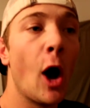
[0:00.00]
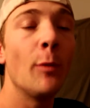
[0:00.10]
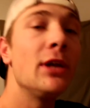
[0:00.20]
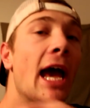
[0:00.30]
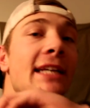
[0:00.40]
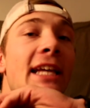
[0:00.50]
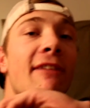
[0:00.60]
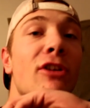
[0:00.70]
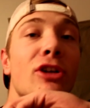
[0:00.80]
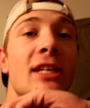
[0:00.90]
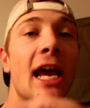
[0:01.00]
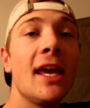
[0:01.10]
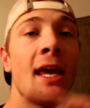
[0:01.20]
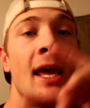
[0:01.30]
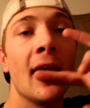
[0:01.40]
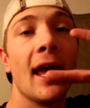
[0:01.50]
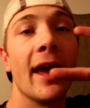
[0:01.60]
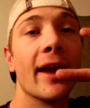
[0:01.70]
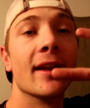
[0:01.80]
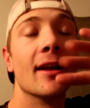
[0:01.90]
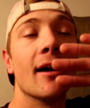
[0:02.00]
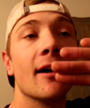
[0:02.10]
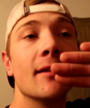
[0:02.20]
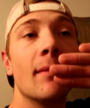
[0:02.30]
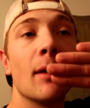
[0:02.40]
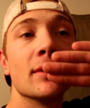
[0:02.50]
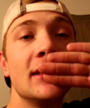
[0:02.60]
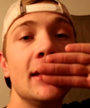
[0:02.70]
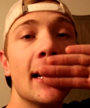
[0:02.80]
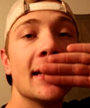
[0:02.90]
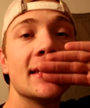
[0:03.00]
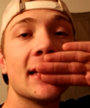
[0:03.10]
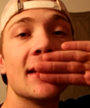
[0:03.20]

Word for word: I hope you guys have a good day and um, I will see you guys